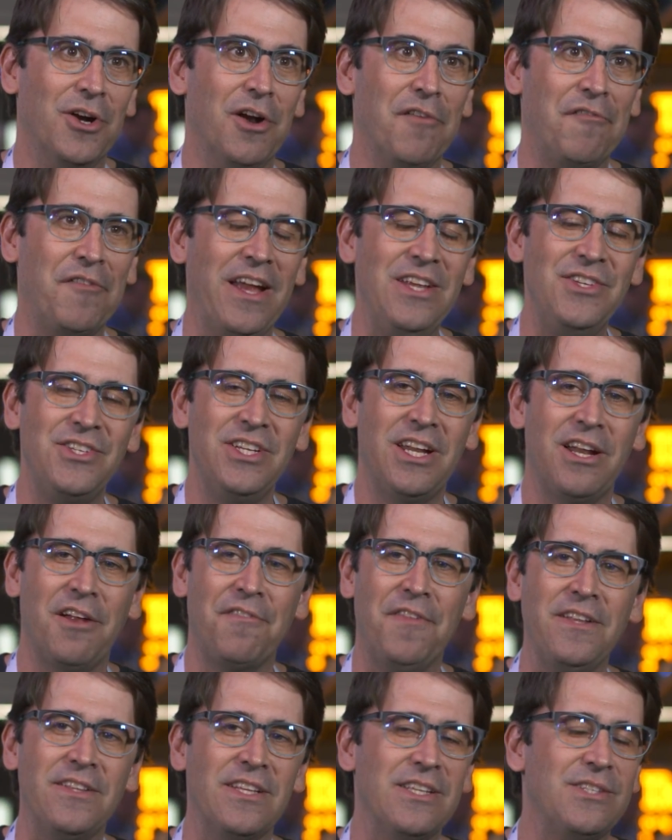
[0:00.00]
Earth Engine, and I
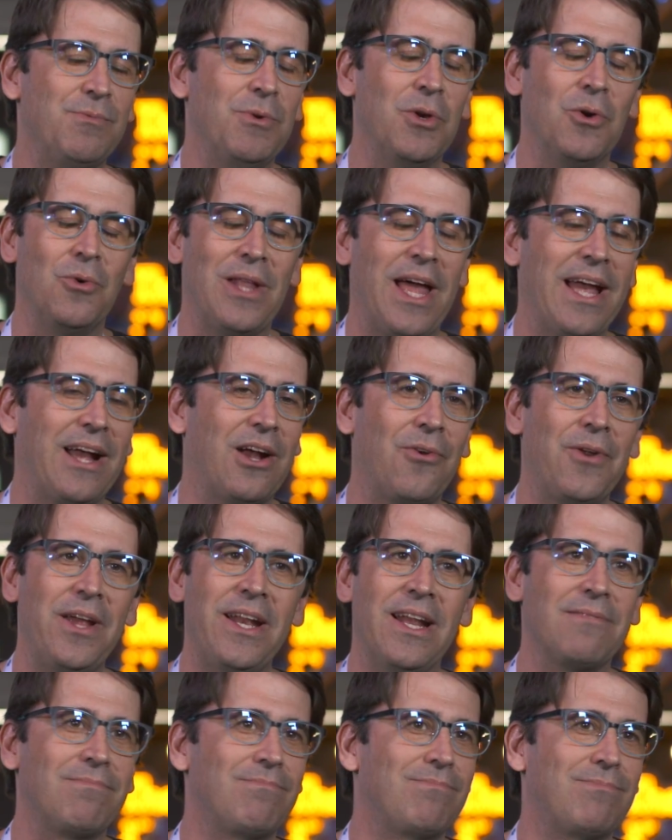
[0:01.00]
think this will like create
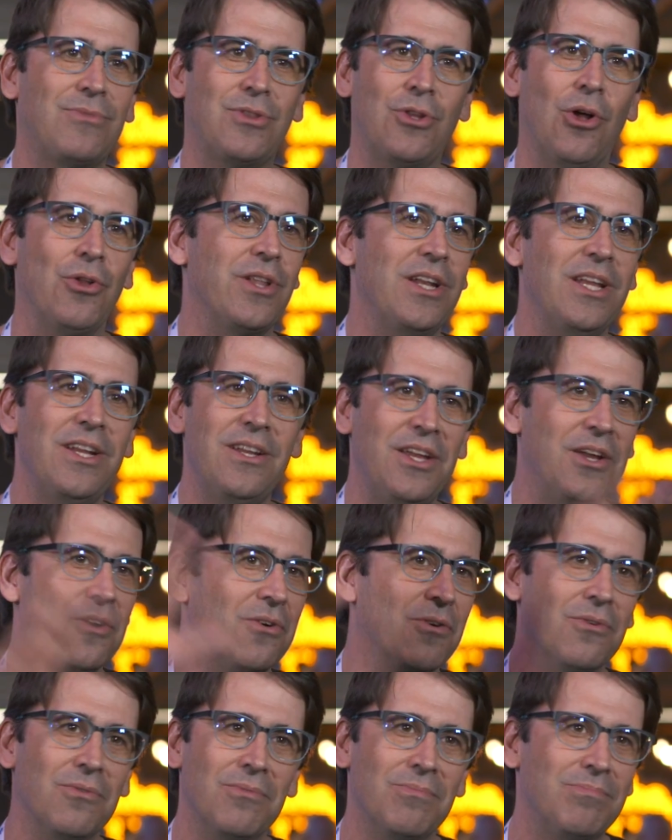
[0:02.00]
a totally
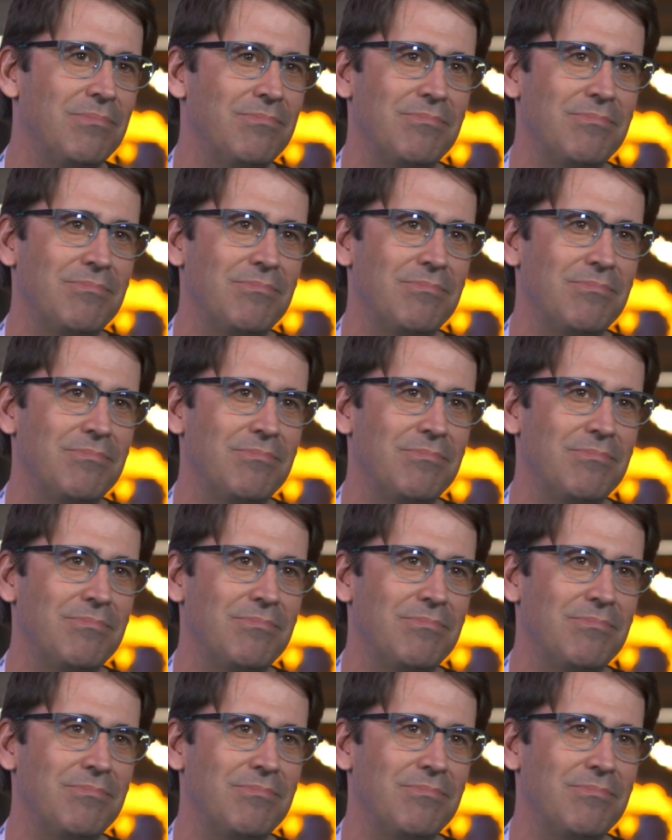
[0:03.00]
new